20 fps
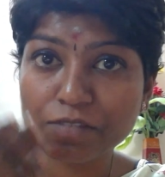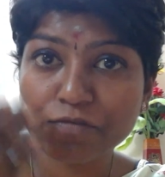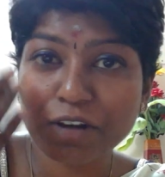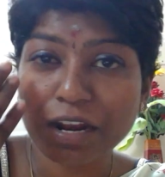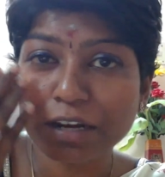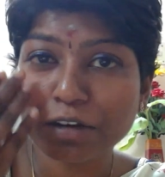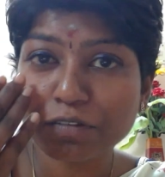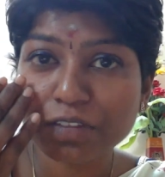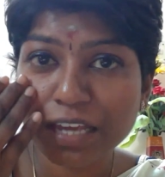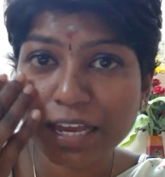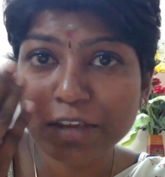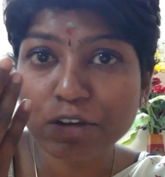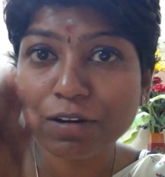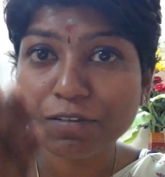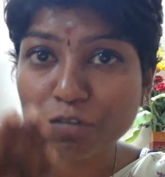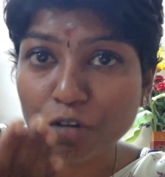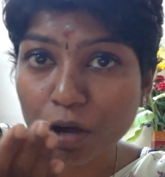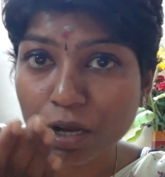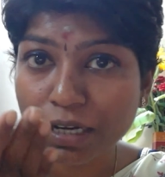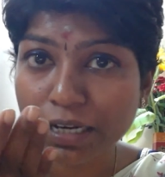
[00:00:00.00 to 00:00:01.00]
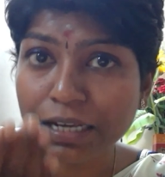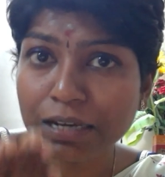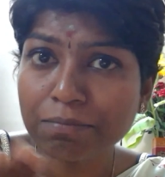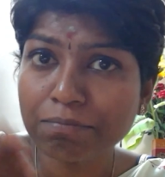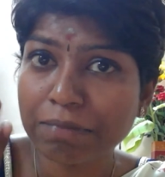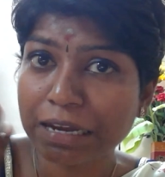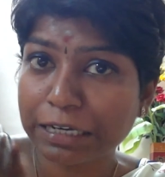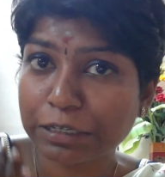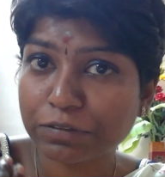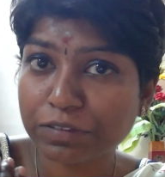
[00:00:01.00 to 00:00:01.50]
Front of the eye, you have cornea,
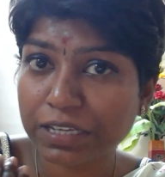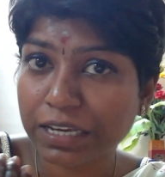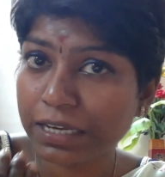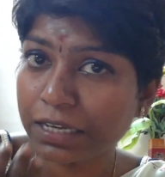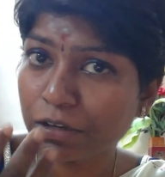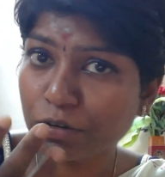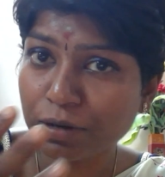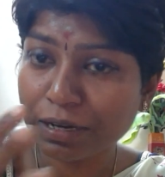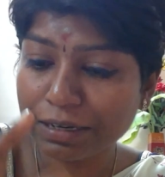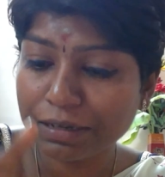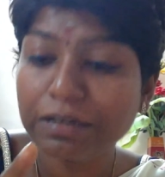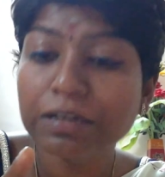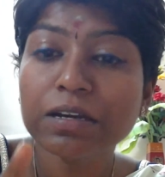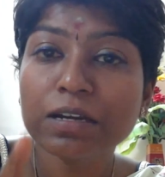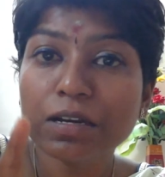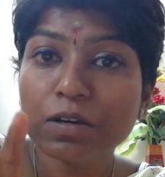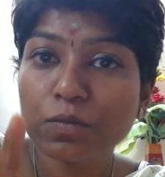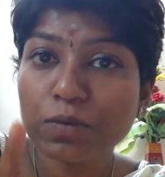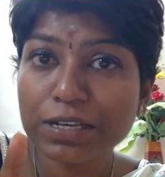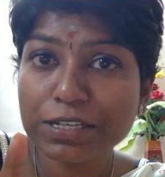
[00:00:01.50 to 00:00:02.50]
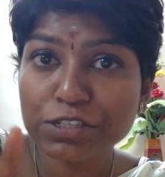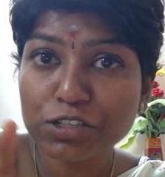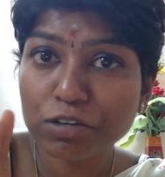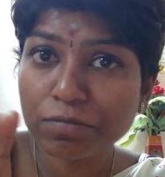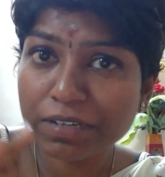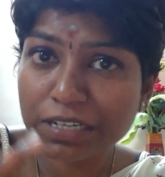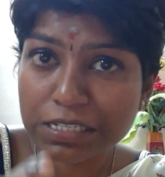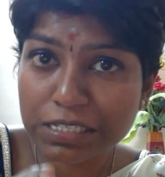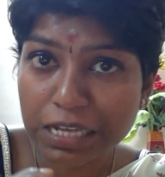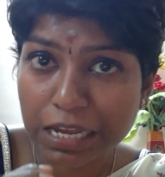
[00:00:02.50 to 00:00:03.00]
back of the eye, you have, we
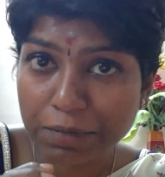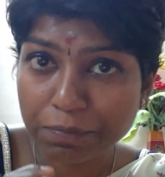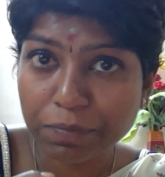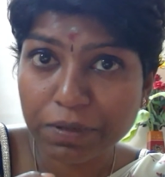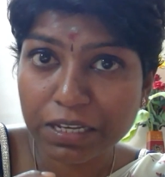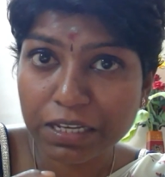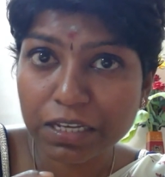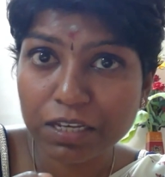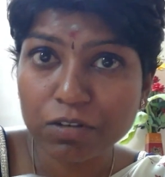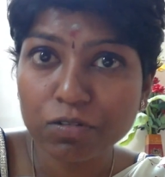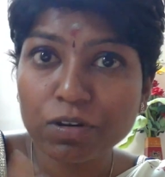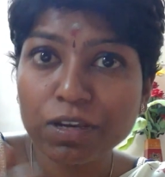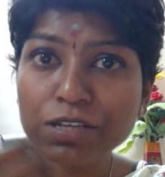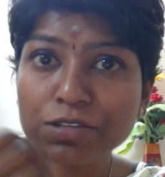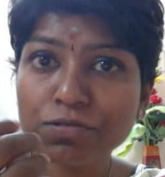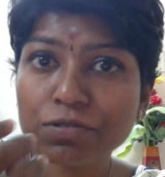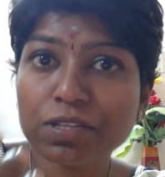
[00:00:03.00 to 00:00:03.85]
assume it is RPE, okay?